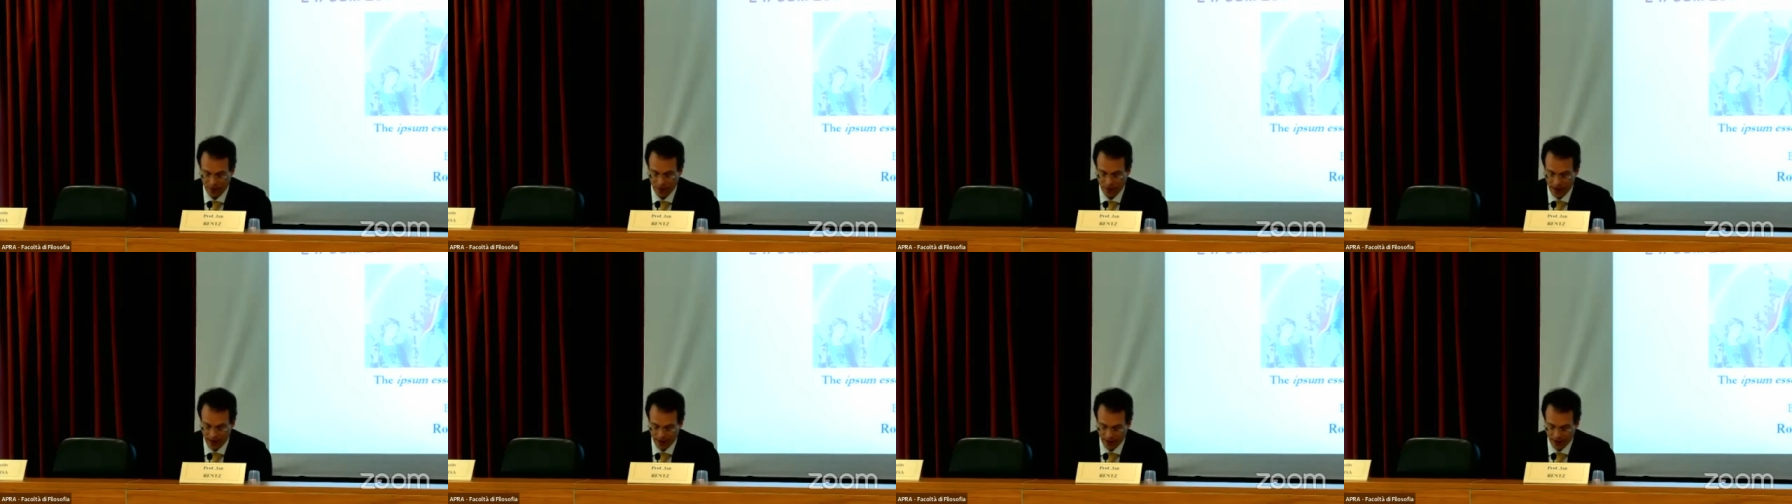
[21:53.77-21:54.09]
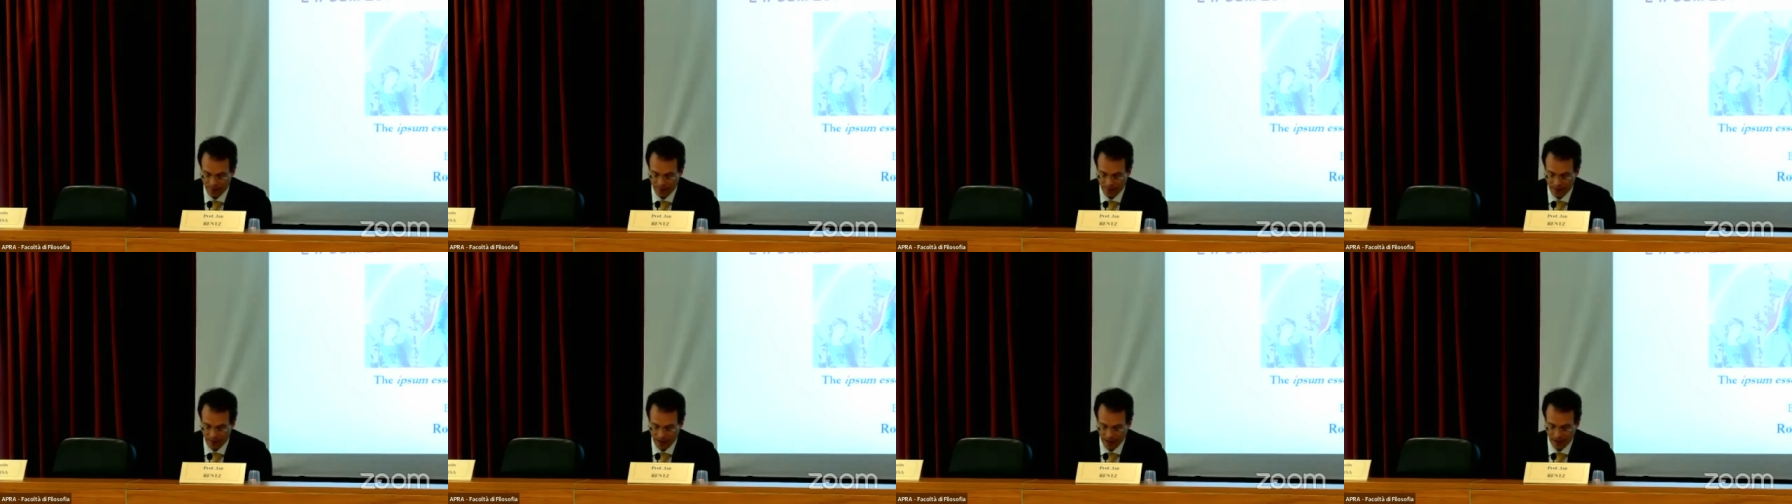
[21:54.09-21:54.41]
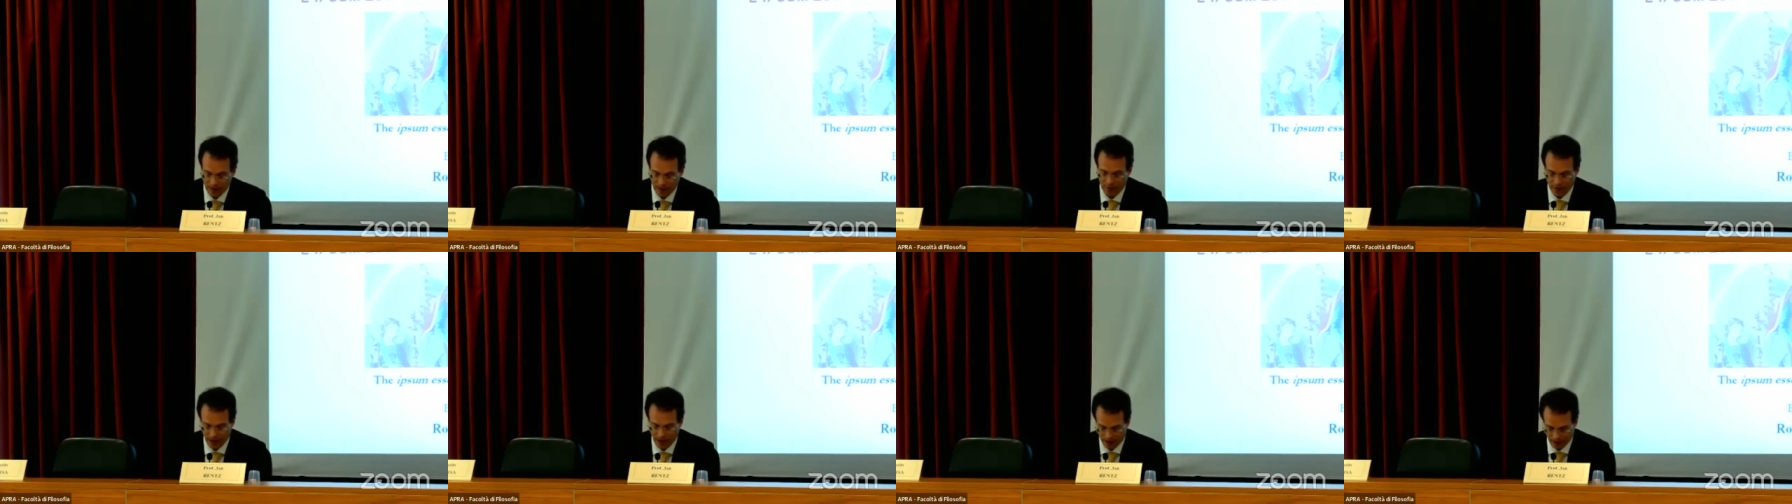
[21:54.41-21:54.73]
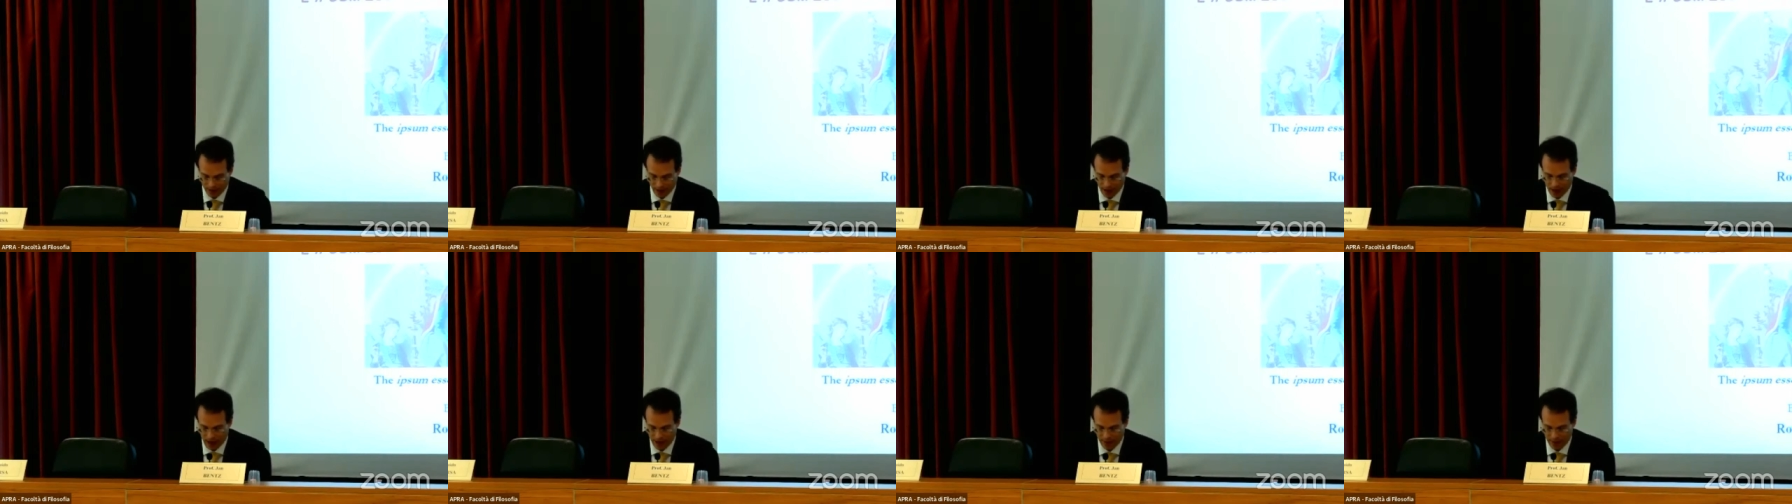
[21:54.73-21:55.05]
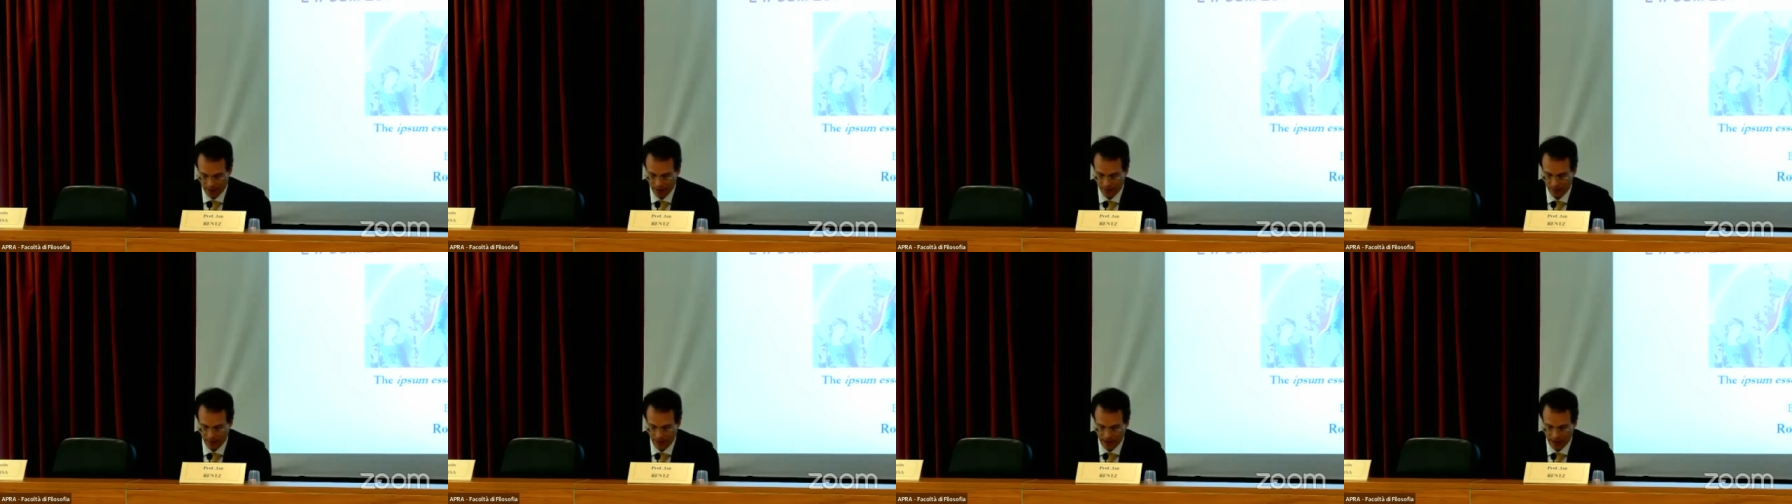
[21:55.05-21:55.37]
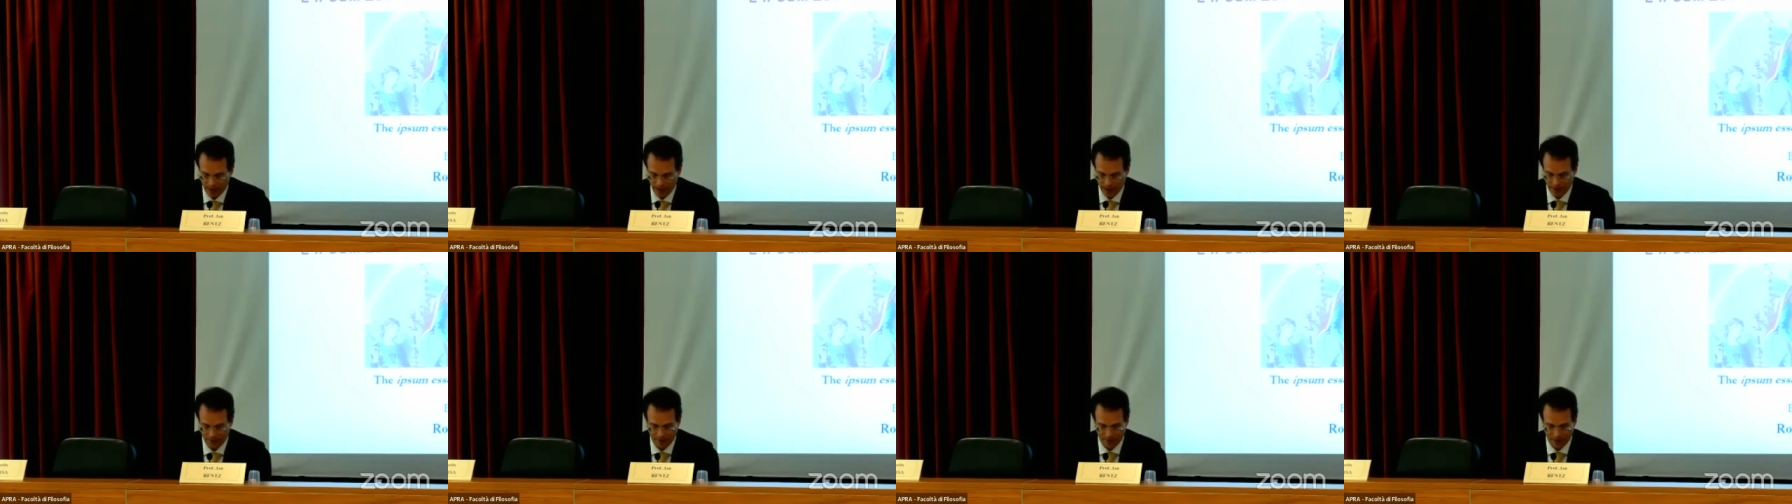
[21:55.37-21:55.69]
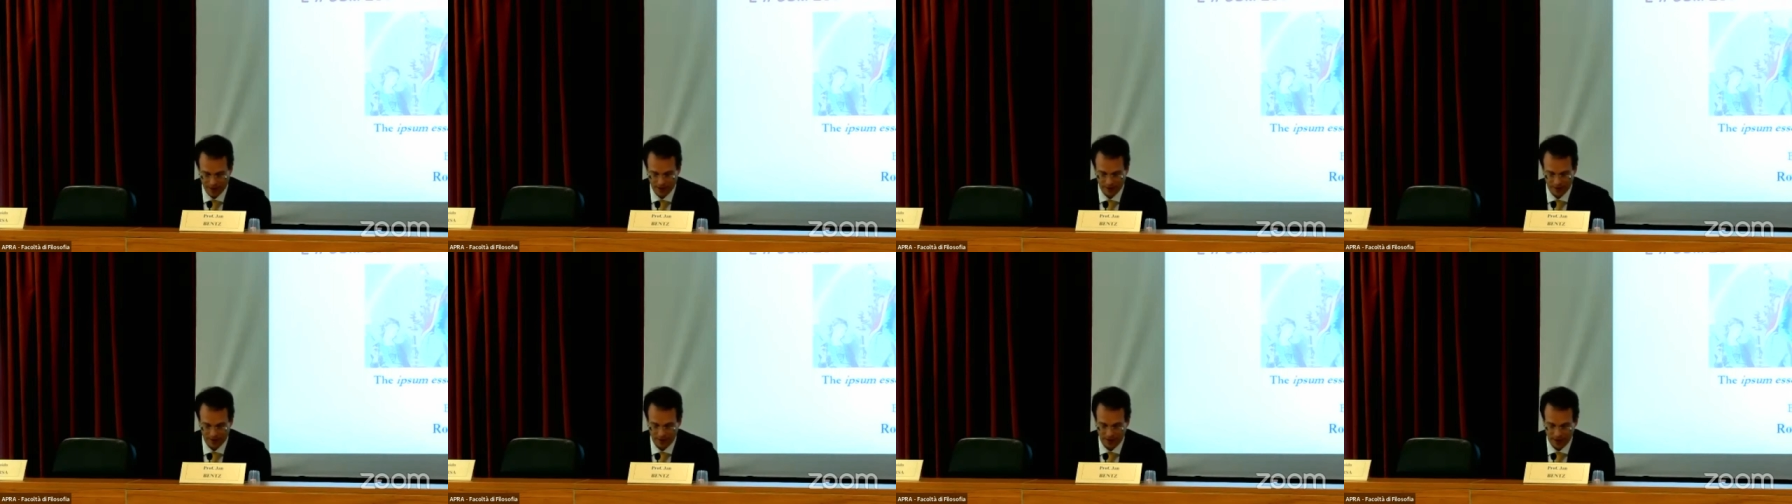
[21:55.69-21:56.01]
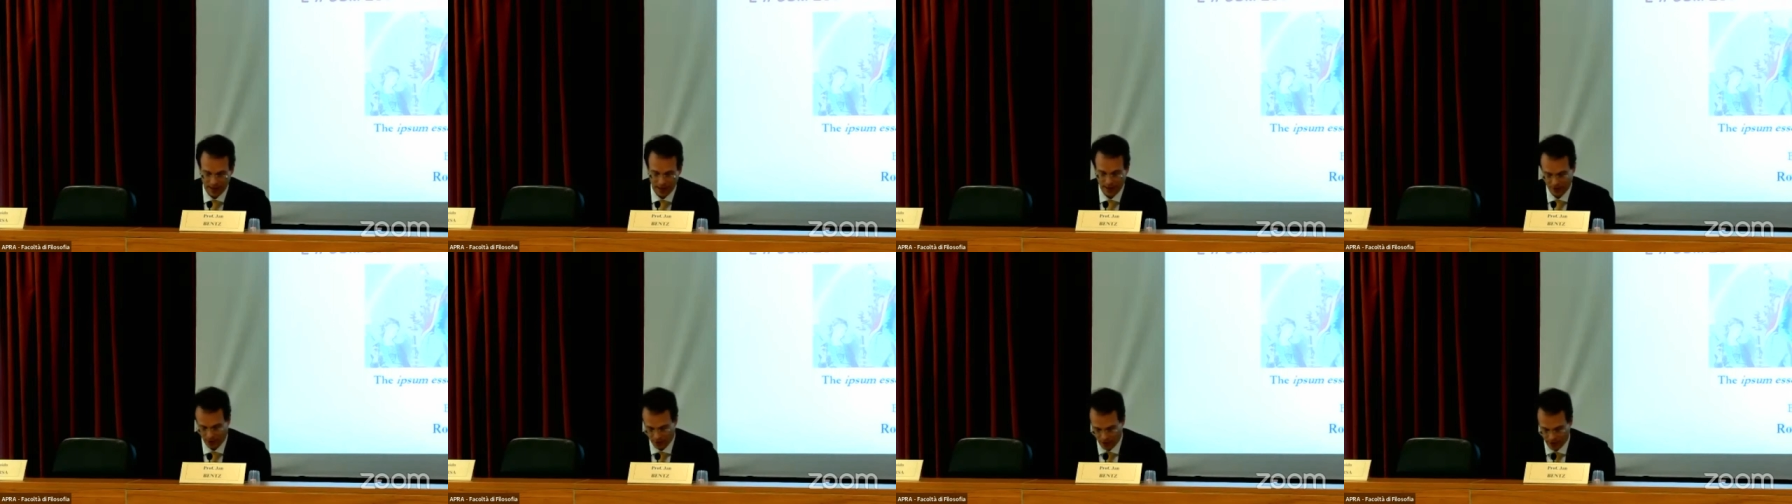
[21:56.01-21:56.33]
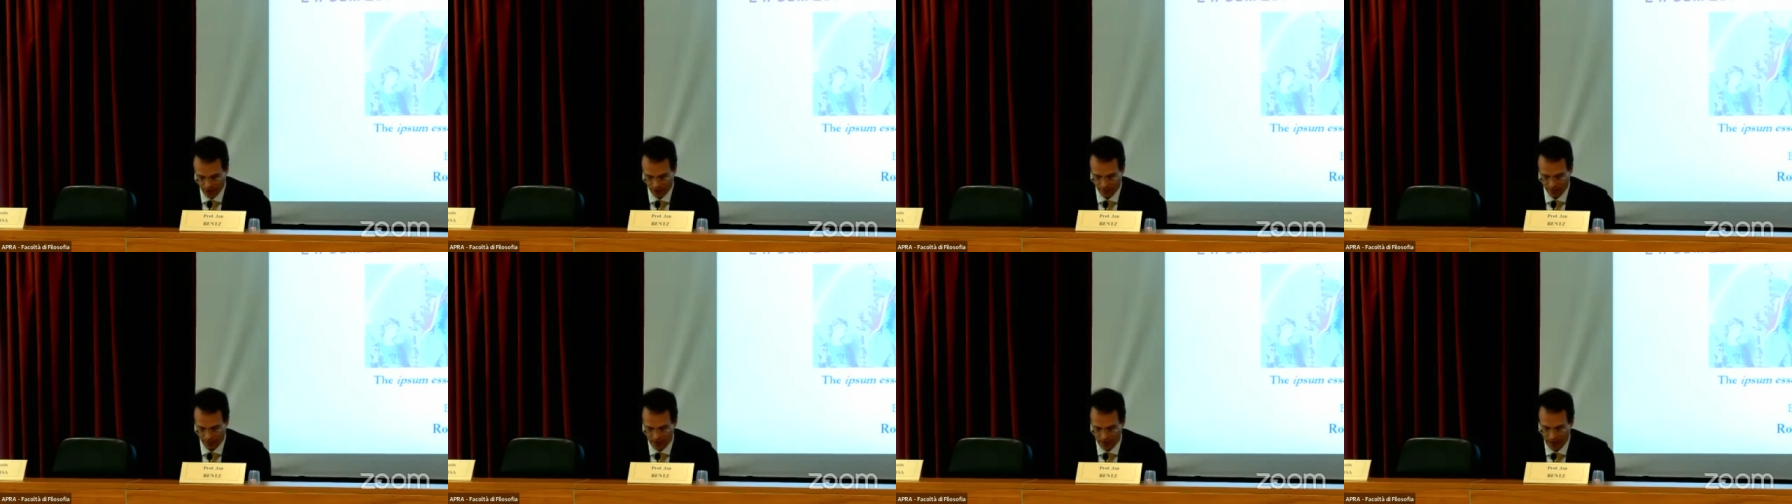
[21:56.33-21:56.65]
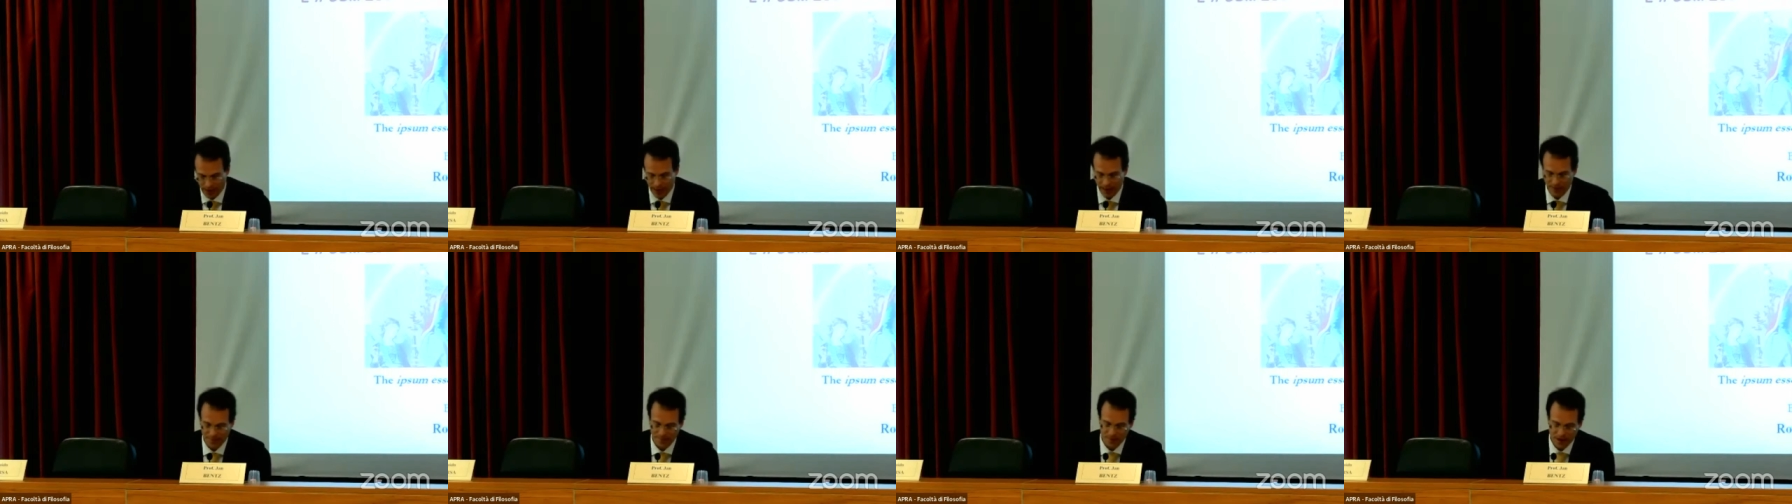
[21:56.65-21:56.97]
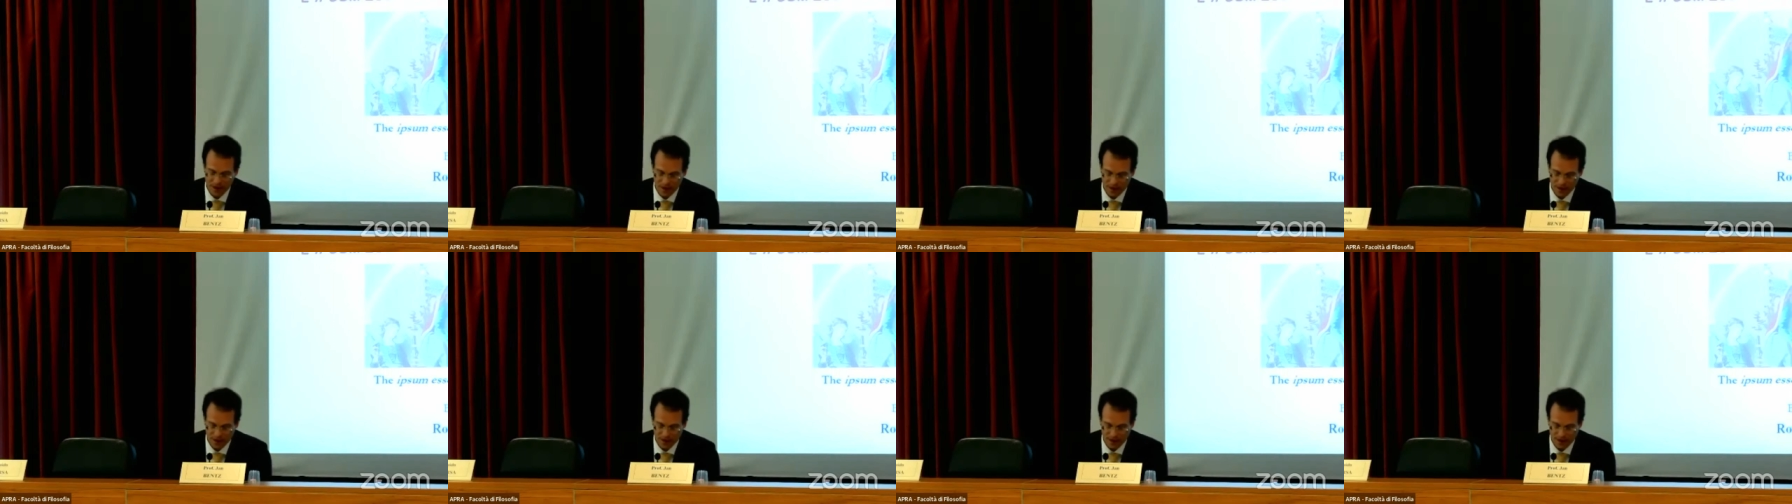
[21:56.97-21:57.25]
created being, created common being, and finally uncreated being,